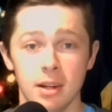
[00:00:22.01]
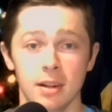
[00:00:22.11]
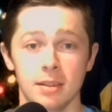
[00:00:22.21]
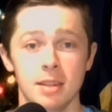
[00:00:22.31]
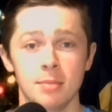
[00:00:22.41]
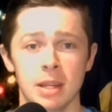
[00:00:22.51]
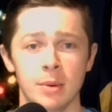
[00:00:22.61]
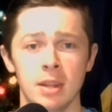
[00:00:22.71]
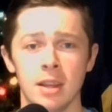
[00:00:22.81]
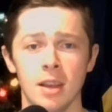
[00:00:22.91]
It seems like
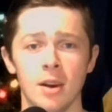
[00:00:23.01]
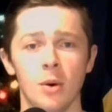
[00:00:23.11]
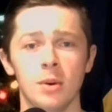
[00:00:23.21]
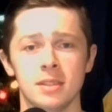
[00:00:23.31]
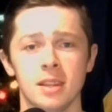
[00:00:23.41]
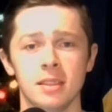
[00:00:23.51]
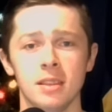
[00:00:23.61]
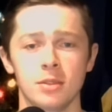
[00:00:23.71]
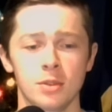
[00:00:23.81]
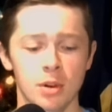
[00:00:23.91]
we always take
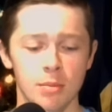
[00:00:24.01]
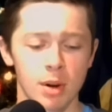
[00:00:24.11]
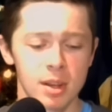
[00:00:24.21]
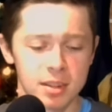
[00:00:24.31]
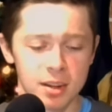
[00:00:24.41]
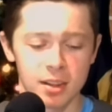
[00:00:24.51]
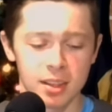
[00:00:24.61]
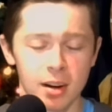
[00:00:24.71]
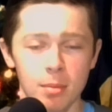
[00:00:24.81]
these short breaks here and there,